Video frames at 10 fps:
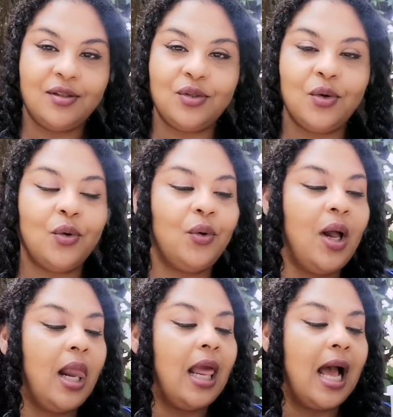So
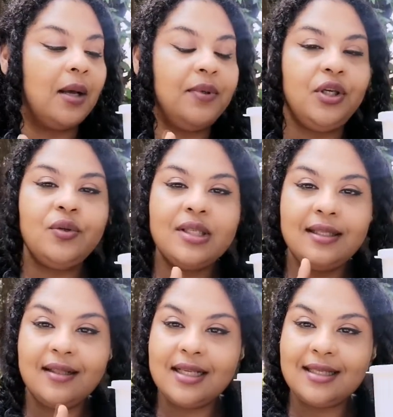I'll be
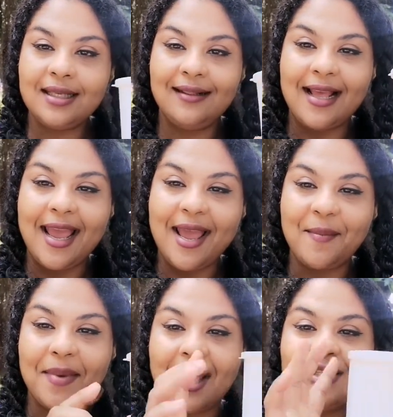using this in the
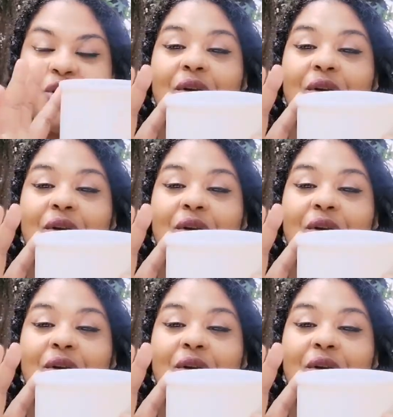hair mask.